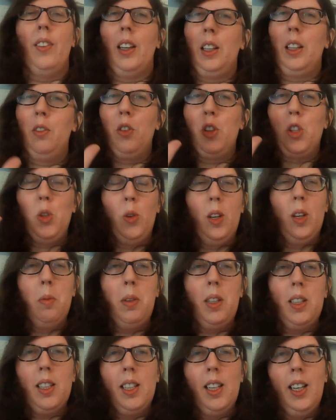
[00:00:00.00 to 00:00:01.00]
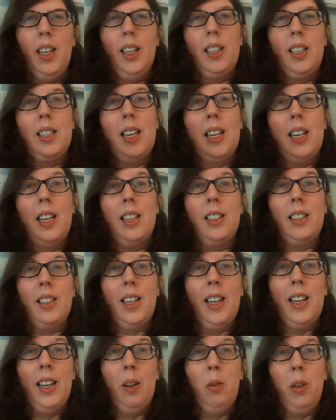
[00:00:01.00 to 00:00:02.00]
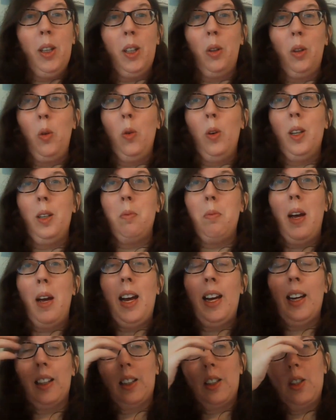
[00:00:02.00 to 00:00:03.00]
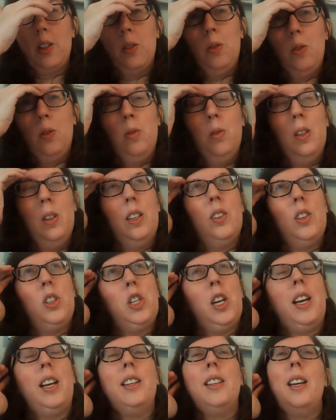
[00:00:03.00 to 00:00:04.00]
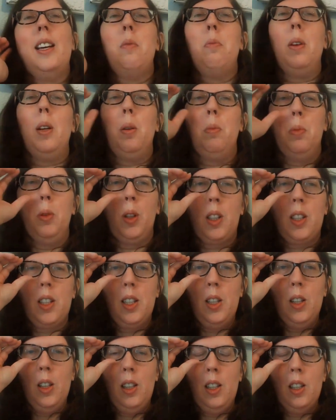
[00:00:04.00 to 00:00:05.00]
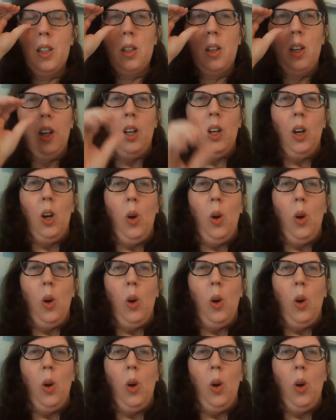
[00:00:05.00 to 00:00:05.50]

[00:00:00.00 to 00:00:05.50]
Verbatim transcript: Thank you for joining me today. today we're going back to uh, the Chad Daybell book series